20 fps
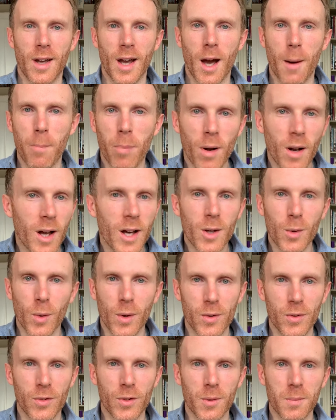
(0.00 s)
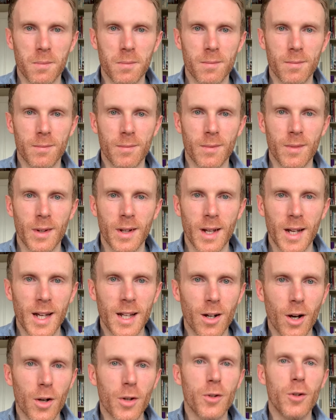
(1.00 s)
Apply wisdom in
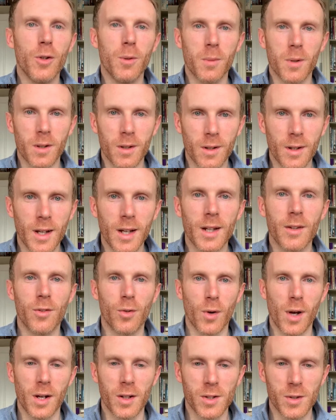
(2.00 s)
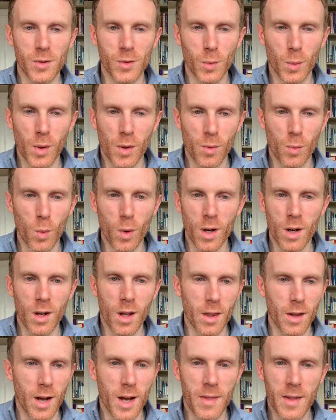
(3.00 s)
our human interactions with one
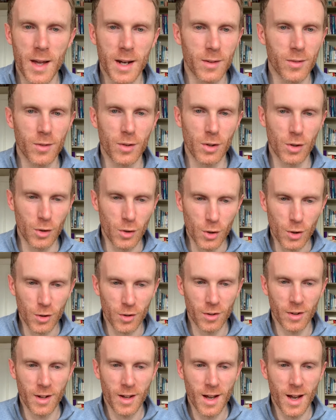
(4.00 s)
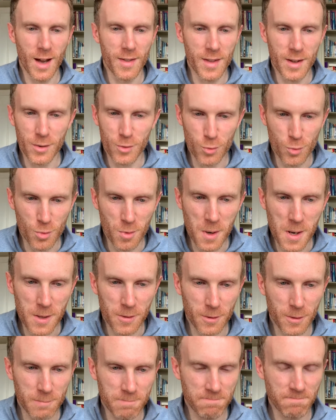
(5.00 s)
another, and that is good and that is right.